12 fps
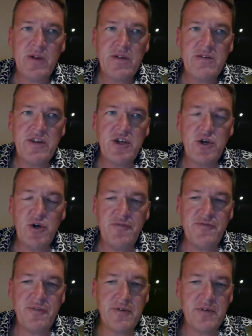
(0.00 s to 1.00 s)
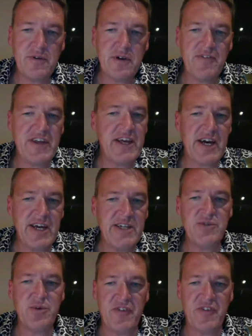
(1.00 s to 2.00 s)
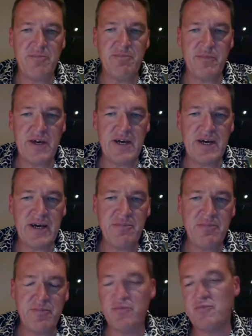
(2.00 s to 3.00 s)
the youth have engaged with him,